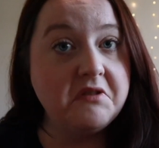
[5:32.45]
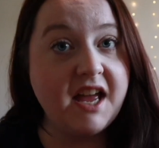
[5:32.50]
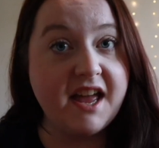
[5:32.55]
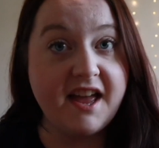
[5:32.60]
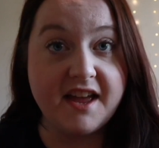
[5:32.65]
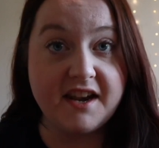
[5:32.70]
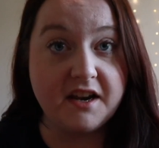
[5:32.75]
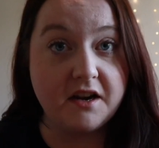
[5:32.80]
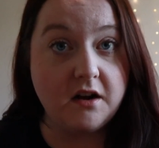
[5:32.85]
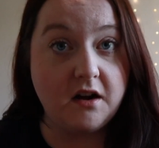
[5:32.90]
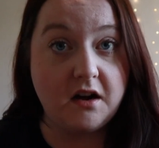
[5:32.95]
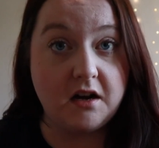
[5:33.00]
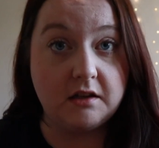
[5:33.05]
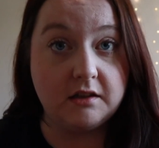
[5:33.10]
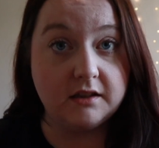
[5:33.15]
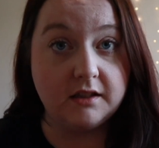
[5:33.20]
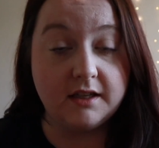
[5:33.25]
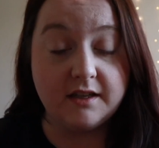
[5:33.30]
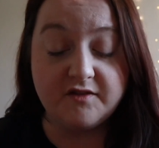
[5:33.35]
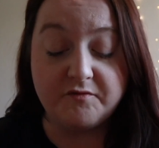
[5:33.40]
edit
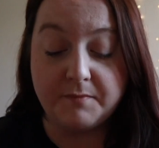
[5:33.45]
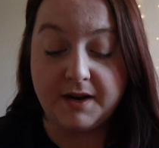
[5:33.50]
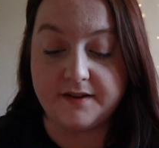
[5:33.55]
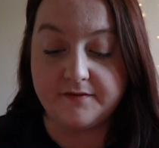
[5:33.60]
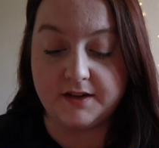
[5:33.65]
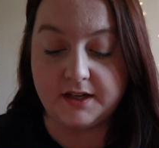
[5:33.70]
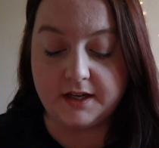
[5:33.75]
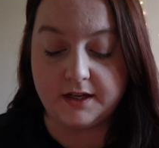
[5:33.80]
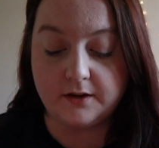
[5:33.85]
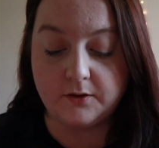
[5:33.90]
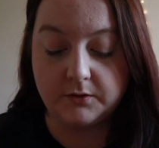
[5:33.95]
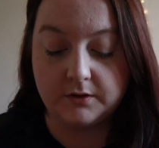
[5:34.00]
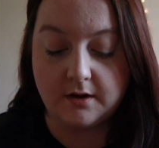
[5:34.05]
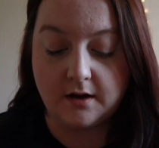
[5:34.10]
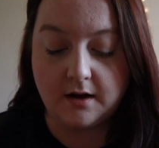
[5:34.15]
all of my videos